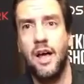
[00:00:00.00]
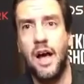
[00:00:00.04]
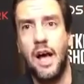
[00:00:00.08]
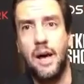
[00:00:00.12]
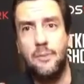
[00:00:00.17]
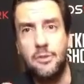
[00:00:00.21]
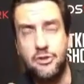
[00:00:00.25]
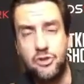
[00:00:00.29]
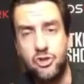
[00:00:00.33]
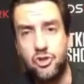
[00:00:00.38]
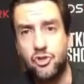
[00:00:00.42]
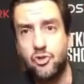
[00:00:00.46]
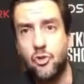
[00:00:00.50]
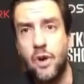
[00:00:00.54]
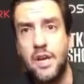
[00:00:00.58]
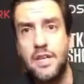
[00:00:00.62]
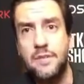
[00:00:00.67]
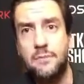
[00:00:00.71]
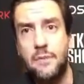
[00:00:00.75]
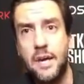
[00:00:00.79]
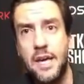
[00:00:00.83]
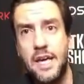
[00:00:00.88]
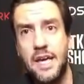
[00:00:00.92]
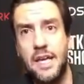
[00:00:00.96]
I'm a
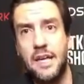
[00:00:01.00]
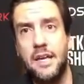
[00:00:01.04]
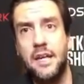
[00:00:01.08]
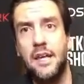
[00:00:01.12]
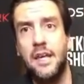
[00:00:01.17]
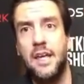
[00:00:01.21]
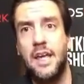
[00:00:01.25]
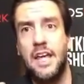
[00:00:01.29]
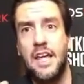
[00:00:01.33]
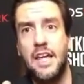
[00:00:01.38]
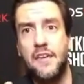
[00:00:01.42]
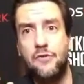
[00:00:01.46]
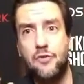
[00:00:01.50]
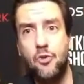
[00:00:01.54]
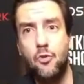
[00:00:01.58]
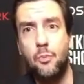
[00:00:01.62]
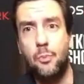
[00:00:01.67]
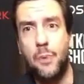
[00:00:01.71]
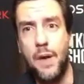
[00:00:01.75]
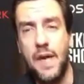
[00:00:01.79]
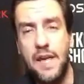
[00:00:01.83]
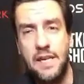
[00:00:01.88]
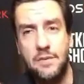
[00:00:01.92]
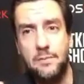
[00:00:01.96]
straight man. If you
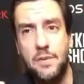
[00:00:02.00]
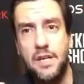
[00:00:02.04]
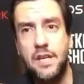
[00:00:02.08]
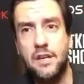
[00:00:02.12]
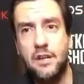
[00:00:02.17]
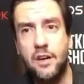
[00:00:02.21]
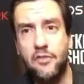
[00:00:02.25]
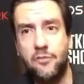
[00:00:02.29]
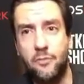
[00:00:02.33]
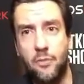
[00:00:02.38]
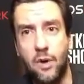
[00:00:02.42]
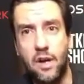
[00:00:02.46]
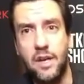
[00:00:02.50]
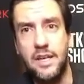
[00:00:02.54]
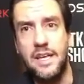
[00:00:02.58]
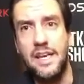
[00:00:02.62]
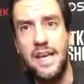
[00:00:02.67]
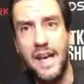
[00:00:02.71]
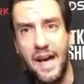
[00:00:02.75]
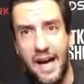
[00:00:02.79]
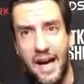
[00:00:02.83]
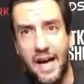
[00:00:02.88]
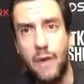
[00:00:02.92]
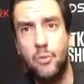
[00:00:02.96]
paid me enough
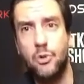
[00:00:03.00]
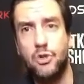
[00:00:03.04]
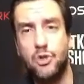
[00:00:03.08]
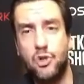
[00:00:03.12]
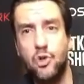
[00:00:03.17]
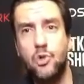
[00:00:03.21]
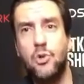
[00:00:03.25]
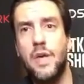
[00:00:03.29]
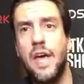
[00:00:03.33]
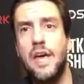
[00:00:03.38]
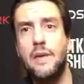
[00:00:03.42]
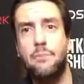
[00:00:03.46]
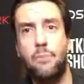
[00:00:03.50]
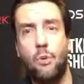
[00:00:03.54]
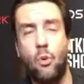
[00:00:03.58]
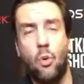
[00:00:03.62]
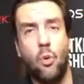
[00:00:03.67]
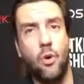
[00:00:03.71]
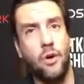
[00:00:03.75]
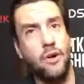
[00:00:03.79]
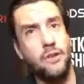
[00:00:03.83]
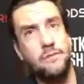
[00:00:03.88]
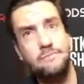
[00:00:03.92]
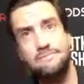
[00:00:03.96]
money, I would do gay
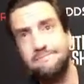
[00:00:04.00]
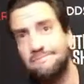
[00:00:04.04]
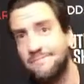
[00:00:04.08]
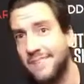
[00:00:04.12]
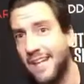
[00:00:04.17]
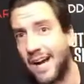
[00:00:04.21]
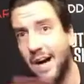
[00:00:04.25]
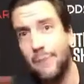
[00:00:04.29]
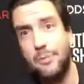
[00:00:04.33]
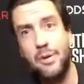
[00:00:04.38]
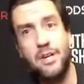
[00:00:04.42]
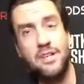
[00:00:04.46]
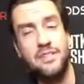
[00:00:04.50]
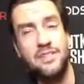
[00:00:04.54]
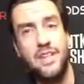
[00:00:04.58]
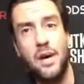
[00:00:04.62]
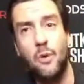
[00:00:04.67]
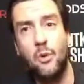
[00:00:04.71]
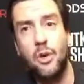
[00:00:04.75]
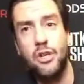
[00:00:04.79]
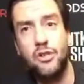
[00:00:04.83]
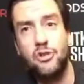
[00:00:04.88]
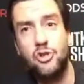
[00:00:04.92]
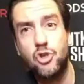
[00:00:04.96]
porn. Not because I
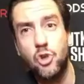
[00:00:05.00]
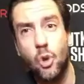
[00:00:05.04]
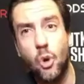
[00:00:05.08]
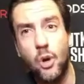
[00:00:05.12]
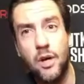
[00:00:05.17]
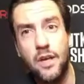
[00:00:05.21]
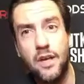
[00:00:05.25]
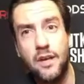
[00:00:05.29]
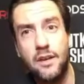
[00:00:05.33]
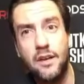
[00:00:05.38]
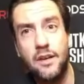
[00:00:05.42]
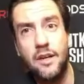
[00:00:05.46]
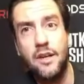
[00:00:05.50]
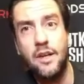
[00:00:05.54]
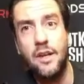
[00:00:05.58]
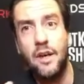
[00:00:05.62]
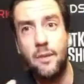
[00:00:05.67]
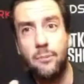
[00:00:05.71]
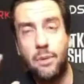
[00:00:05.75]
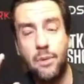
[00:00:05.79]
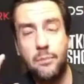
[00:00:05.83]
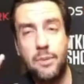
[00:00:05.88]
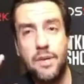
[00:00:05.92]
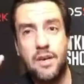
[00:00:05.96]
would enjoy it,
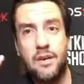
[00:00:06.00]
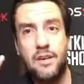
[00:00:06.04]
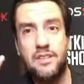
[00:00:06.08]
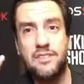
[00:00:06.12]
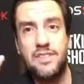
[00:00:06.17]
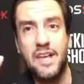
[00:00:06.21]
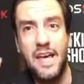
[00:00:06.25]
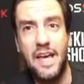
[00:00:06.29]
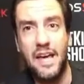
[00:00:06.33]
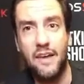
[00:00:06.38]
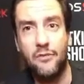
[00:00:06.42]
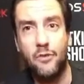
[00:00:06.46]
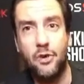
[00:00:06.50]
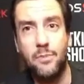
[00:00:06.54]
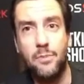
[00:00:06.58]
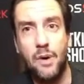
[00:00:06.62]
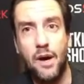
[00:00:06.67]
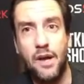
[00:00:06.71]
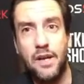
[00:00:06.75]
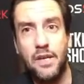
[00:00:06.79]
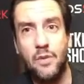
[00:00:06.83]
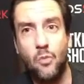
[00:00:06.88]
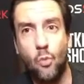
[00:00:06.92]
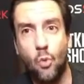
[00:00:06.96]
but because
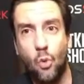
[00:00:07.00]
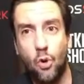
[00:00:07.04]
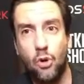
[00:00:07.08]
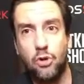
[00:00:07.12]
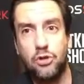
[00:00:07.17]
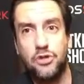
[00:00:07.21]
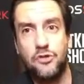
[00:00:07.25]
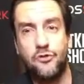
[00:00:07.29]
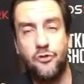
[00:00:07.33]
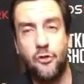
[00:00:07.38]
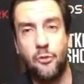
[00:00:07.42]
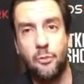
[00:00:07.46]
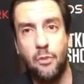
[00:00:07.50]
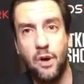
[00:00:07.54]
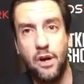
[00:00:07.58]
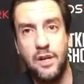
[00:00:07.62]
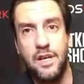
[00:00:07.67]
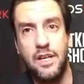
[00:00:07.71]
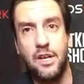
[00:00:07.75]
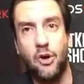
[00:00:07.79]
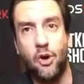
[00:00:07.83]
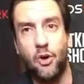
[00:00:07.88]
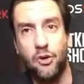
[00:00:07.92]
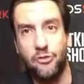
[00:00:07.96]
everybody works for
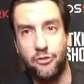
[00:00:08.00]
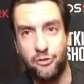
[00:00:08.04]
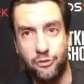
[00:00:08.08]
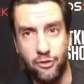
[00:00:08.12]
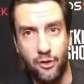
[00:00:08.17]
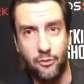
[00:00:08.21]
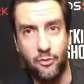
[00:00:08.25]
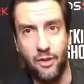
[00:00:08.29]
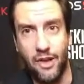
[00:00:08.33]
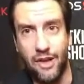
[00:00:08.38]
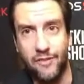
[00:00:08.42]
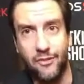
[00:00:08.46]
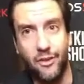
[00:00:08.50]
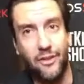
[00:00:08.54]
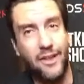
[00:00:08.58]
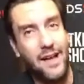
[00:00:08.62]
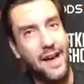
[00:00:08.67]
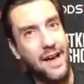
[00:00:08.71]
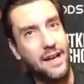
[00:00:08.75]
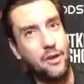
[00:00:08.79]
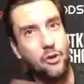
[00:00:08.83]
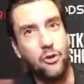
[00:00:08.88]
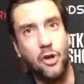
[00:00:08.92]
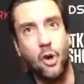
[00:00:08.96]
money on some level.
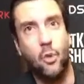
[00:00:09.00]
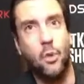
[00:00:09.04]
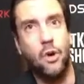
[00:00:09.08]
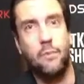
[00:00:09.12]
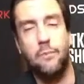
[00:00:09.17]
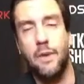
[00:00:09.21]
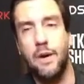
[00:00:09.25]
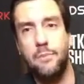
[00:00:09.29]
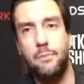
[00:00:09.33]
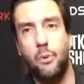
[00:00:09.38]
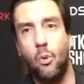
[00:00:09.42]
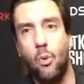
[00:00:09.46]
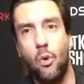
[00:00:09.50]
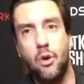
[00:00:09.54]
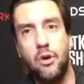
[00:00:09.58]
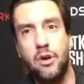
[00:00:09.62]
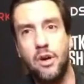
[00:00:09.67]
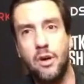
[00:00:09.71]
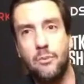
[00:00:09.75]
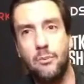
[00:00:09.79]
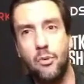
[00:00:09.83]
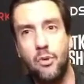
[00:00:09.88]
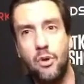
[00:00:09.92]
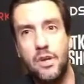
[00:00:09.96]
I don't know what my porn
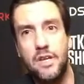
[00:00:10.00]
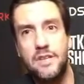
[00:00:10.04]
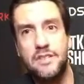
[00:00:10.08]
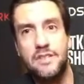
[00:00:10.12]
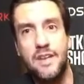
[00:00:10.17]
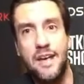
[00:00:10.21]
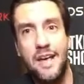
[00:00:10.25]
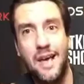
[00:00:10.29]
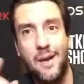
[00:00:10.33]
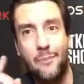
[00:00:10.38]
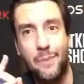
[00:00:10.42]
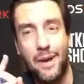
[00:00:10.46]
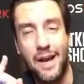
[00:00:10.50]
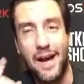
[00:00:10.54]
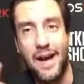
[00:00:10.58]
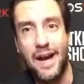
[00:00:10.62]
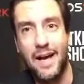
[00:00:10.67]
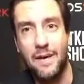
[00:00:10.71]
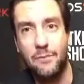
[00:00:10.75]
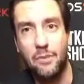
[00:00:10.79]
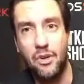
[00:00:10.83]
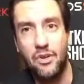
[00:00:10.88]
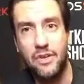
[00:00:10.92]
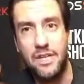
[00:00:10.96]
number is, but
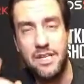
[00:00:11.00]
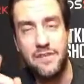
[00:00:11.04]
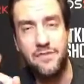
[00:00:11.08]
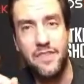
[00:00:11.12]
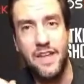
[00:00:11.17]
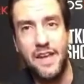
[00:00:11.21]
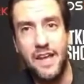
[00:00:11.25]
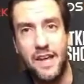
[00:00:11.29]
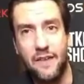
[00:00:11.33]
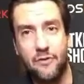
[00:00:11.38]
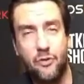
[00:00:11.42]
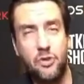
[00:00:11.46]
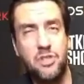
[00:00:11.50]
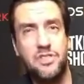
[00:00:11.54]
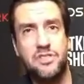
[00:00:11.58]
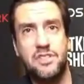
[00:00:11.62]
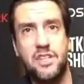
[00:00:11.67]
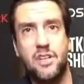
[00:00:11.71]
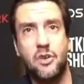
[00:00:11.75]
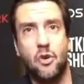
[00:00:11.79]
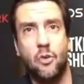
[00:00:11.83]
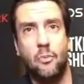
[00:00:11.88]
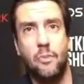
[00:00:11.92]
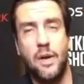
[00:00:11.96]
I believe that every
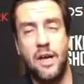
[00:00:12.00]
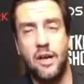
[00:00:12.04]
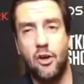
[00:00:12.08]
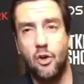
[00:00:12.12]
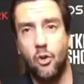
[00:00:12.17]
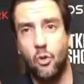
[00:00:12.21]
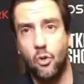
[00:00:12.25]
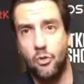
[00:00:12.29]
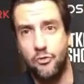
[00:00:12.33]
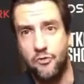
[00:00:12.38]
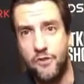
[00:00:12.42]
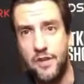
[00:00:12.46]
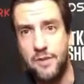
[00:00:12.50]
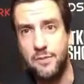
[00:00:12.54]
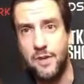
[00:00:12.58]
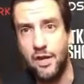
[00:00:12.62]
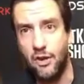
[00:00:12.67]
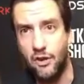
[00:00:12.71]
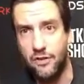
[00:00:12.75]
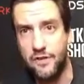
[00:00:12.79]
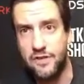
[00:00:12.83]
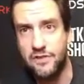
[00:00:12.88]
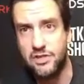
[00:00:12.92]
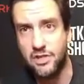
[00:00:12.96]
single male or
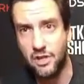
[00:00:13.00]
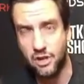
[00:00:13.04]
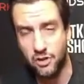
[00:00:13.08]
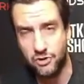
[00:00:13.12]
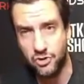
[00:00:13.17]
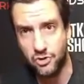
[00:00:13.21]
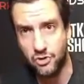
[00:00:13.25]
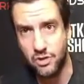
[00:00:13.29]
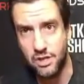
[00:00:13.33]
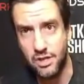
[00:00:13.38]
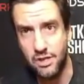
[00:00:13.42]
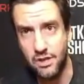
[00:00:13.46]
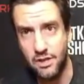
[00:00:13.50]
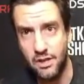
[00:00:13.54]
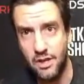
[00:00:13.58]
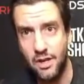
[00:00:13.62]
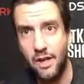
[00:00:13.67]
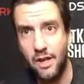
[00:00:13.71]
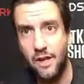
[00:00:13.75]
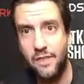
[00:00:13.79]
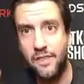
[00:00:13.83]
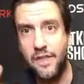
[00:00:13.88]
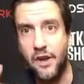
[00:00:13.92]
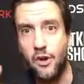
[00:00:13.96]
female in this country,
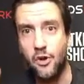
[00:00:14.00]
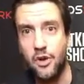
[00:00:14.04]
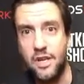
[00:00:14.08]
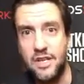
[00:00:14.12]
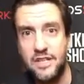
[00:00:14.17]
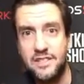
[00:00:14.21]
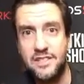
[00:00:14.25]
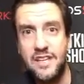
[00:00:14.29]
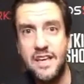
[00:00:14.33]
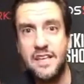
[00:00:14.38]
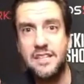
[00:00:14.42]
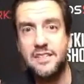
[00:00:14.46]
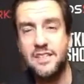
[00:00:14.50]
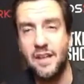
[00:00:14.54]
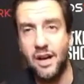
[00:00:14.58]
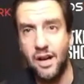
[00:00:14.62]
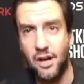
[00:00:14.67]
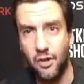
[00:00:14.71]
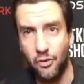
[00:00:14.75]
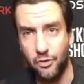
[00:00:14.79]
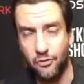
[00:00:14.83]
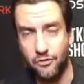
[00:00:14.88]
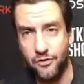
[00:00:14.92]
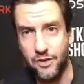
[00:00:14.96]
there is a
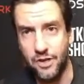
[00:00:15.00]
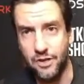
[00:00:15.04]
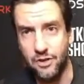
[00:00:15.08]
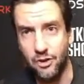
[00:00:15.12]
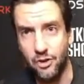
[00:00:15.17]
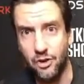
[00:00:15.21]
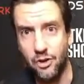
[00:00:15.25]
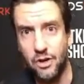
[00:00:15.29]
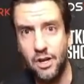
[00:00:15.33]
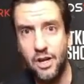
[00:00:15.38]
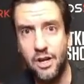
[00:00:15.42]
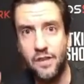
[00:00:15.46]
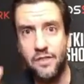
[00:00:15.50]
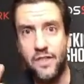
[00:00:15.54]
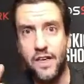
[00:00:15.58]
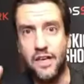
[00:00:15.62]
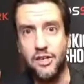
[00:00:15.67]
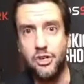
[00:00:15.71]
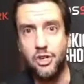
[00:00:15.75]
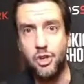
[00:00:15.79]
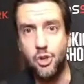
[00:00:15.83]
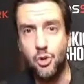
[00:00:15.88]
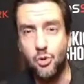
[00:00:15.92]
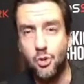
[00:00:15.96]
dollar figure
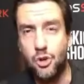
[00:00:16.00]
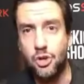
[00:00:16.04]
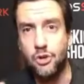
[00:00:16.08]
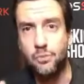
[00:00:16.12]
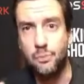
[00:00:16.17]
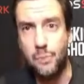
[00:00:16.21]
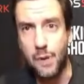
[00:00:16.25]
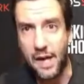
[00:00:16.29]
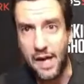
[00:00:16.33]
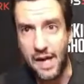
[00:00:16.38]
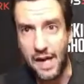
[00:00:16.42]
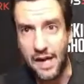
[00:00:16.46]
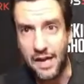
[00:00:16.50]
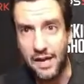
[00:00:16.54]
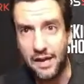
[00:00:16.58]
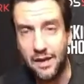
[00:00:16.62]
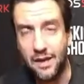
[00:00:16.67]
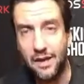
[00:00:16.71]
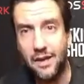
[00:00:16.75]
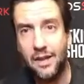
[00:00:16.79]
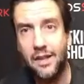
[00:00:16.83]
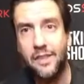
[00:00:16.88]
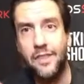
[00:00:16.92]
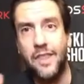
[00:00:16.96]
that you could pay
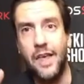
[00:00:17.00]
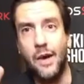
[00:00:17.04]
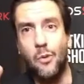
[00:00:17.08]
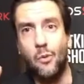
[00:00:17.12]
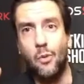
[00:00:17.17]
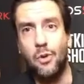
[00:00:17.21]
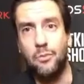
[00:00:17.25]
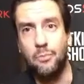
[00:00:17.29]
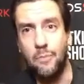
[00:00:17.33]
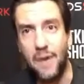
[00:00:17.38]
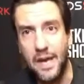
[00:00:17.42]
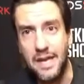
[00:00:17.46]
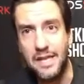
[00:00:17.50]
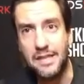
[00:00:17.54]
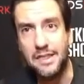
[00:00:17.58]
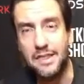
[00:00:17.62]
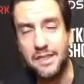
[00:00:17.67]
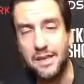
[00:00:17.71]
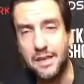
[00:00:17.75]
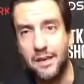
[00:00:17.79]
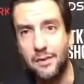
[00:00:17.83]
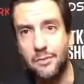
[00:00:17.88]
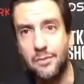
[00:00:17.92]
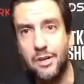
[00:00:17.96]
that would make
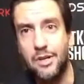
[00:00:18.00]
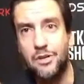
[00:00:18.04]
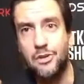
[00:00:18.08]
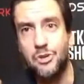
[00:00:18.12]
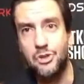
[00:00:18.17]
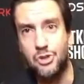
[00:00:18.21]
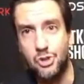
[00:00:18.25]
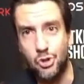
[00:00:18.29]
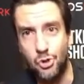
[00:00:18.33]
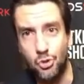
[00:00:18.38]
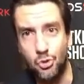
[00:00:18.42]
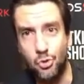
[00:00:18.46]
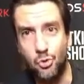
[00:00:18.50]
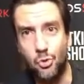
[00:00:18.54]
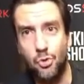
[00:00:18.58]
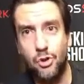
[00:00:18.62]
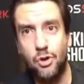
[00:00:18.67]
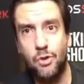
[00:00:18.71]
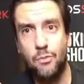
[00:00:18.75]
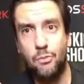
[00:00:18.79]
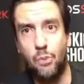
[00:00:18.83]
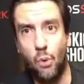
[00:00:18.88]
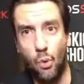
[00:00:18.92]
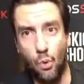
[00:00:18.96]
them do
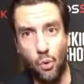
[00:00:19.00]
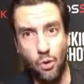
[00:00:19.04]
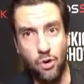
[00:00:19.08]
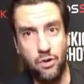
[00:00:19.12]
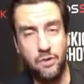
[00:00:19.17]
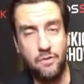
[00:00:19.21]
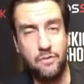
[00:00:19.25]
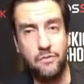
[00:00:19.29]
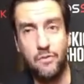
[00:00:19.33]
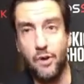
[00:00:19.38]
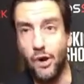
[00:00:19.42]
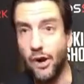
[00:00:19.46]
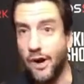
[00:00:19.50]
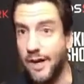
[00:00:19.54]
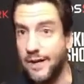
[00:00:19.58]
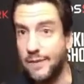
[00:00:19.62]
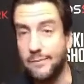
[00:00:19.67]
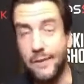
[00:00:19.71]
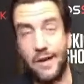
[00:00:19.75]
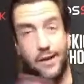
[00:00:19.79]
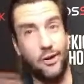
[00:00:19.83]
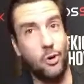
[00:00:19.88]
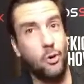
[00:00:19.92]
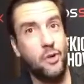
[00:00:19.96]
porn. All right?
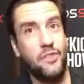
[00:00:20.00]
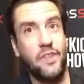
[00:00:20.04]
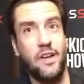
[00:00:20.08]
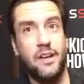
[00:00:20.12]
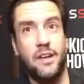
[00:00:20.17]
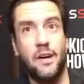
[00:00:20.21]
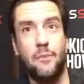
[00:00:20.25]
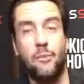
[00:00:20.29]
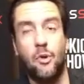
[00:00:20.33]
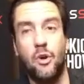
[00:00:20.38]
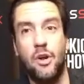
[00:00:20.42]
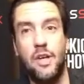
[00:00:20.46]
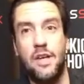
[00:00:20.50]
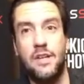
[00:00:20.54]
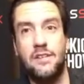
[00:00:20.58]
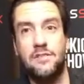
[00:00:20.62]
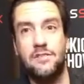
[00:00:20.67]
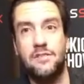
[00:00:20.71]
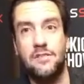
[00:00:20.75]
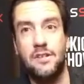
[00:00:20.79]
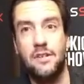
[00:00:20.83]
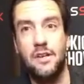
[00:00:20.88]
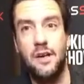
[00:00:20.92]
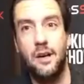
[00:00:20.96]
I don't know what that number
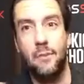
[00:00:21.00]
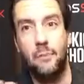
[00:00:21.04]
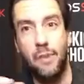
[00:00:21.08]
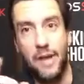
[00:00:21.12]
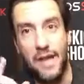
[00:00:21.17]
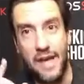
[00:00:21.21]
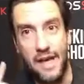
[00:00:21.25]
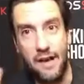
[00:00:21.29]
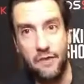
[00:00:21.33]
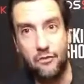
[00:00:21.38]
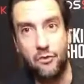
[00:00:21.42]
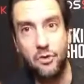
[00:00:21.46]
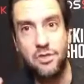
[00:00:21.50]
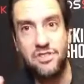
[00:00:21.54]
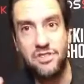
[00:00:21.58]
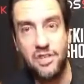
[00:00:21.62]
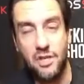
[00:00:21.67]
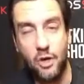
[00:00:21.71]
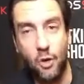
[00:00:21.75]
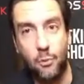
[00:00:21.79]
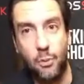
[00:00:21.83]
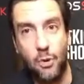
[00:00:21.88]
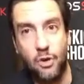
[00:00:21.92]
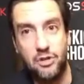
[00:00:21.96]
is, but every
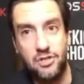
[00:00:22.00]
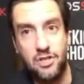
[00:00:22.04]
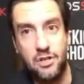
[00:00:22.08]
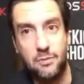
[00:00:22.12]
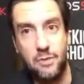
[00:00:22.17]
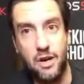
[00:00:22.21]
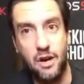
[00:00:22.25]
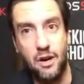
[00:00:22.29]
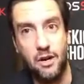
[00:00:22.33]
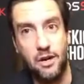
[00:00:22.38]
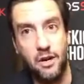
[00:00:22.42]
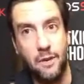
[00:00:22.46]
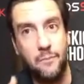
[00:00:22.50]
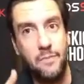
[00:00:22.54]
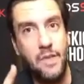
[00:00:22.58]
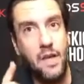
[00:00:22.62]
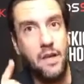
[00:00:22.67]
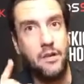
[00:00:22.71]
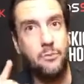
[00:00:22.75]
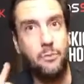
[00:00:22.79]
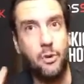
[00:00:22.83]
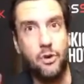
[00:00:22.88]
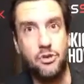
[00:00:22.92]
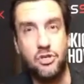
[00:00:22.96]
single person in America,
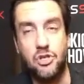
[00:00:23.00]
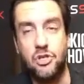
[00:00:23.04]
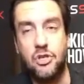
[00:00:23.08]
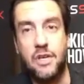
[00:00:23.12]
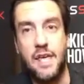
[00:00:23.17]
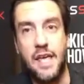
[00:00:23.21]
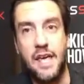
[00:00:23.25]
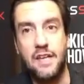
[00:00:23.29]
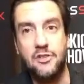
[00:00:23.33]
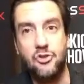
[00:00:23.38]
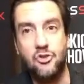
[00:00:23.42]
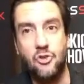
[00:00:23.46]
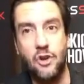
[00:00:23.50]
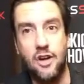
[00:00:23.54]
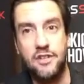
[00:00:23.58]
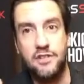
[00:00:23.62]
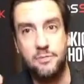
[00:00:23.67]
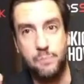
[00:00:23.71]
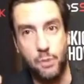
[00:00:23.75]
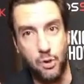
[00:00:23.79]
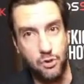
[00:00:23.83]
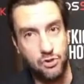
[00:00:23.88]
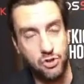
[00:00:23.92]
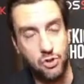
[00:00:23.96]
person you can't
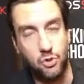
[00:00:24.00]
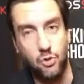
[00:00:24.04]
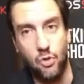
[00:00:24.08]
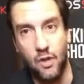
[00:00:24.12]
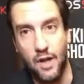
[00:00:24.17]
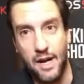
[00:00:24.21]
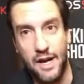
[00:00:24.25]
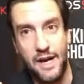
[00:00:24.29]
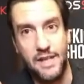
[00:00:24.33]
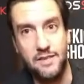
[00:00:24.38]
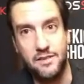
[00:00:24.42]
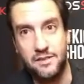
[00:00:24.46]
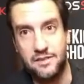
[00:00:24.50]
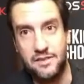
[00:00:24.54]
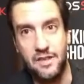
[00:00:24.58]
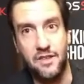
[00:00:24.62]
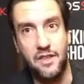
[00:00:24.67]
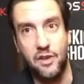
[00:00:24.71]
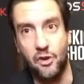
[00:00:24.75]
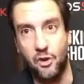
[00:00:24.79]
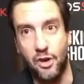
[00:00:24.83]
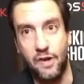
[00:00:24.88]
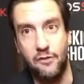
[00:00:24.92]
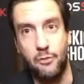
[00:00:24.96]
trust, person who lies and say
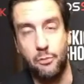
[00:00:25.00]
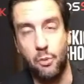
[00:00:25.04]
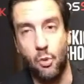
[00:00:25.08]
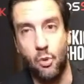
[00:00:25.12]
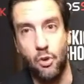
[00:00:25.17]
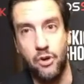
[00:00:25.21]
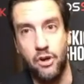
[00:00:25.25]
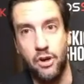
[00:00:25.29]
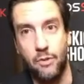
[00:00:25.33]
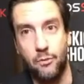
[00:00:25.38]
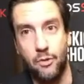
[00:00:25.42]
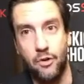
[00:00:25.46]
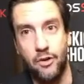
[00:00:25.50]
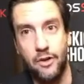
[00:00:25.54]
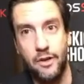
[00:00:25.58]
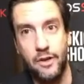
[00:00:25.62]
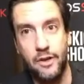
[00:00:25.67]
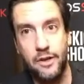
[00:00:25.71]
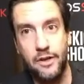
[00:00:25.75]
they don't have a porn number.